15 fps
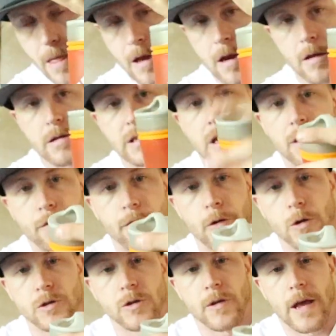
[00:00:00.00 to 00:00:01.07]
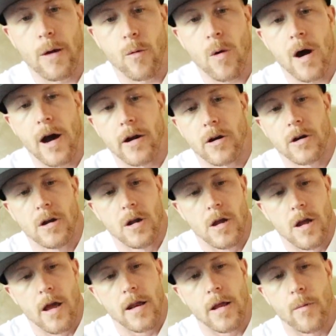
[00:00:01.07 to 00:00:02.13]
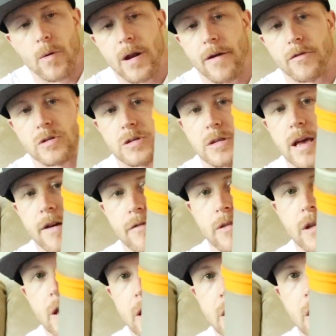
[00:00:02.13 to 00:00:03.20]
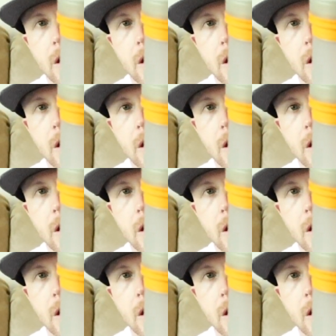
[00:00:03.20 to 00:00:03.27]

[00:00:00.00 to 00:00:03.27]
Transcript: and it's going to filter that water, and then whatever's left in